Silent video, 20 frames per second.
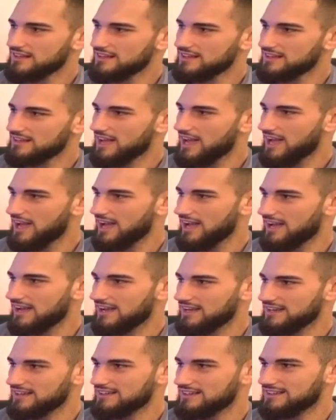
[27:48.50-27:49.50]
Yeah,
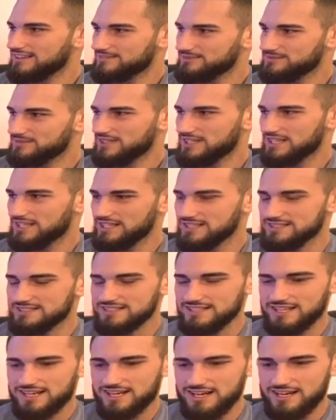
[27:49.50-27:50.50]
he's
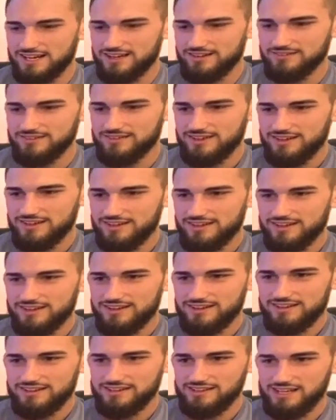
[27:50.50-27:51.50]

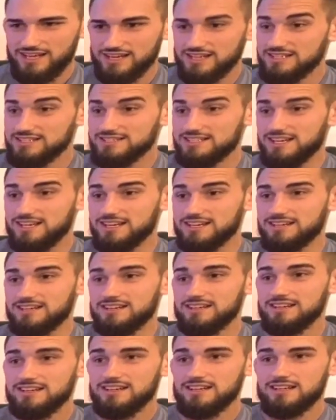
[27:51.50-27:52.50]
he
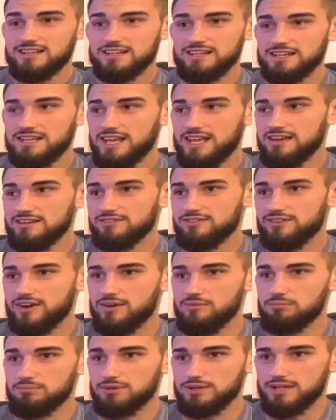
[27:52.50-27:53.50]
said he gave
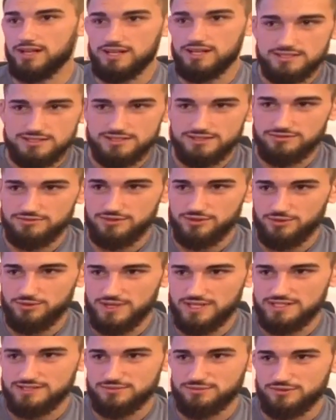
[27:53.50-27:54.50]
up blunts a few
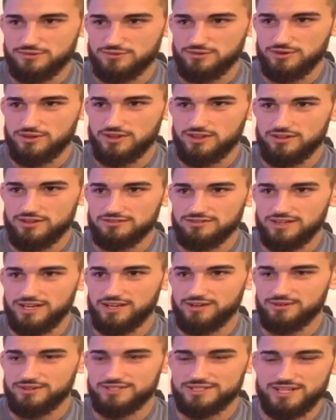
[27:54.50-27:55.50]
weeks before the
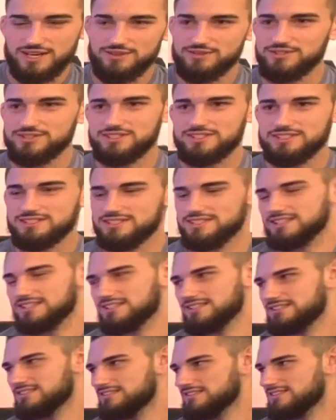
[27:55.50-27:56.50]
fight, which I was just
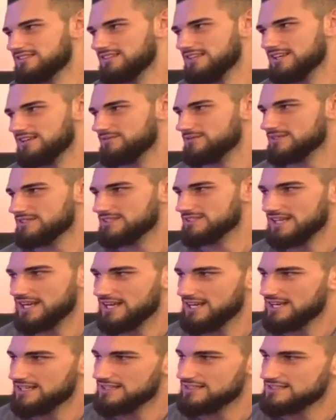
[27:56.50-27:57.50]
like, damn, this
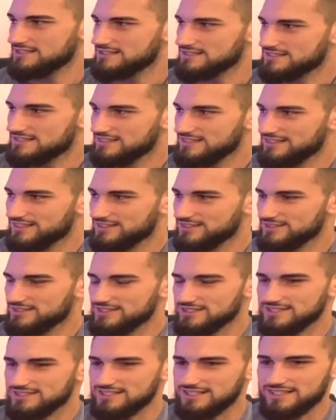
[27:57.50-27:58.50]
guy is, you know, it's
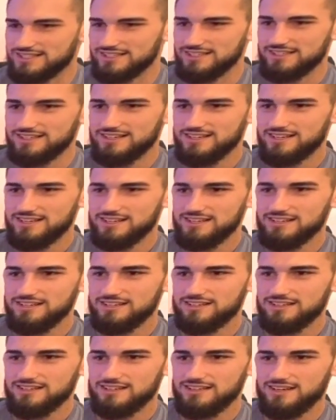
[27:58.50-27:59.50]
just like,
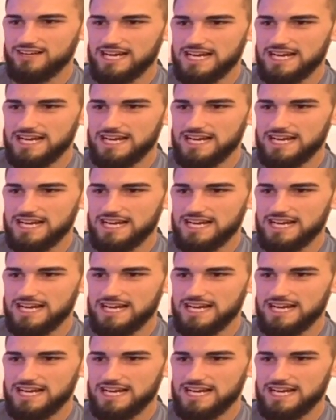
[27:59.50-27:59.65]
I